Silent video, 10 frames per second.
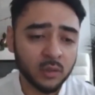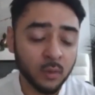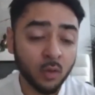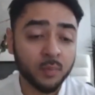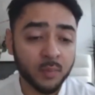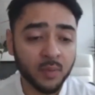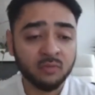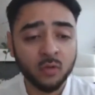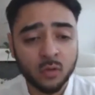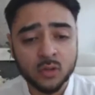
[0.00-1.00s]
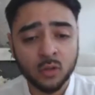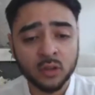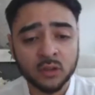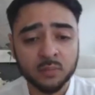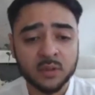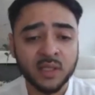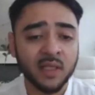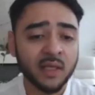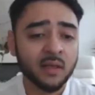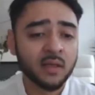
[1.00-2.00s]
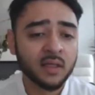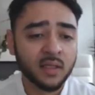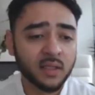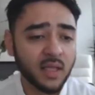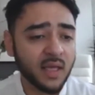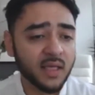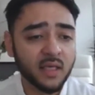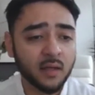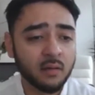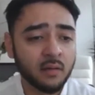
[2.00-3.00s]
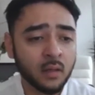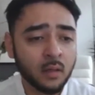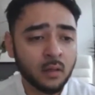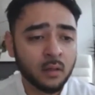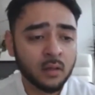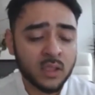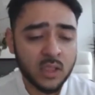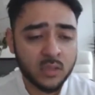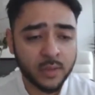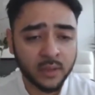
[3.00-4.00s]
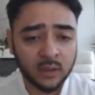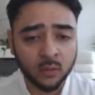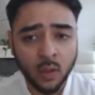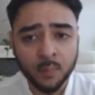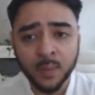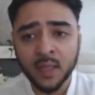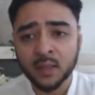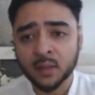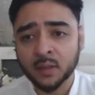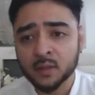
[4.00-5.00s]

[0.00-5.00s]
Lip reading: A lot of people have got scholarships and they're here, and the situation is quite bad in India.